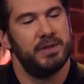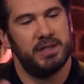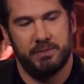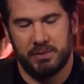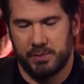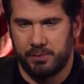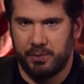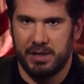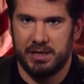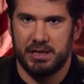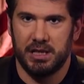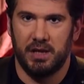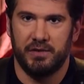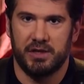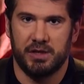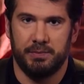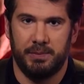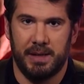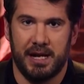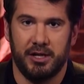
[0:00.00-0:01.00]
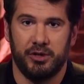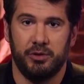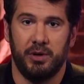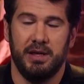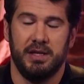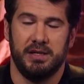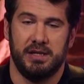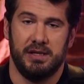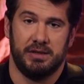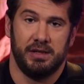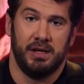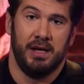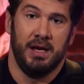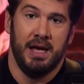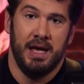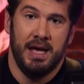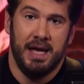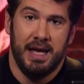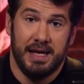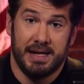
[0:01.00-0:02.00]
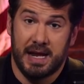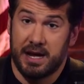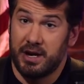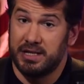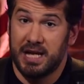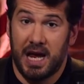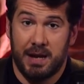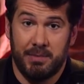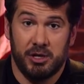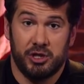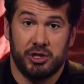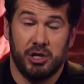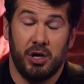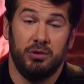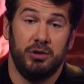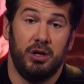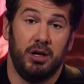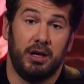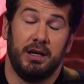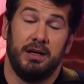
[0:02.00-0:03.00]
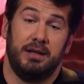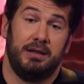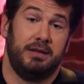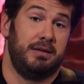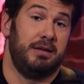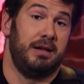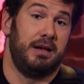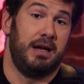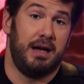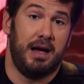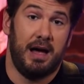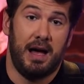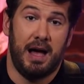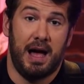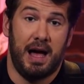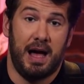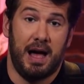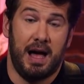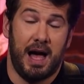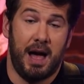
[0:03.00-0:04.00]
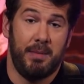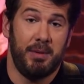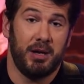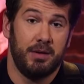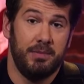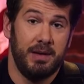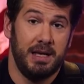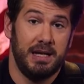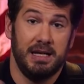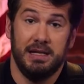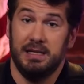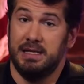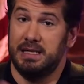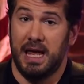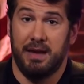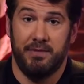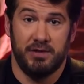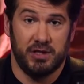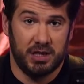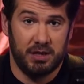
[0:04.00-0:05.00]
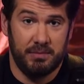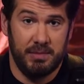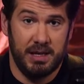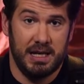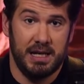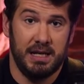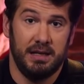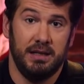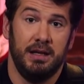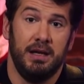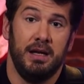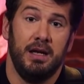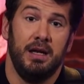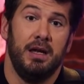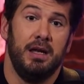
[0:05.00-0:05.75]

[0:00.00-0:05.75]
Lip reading: seems pretty self-explanatory. This is an entertainment show. Look, I'm a comedian, Dave is a comedian.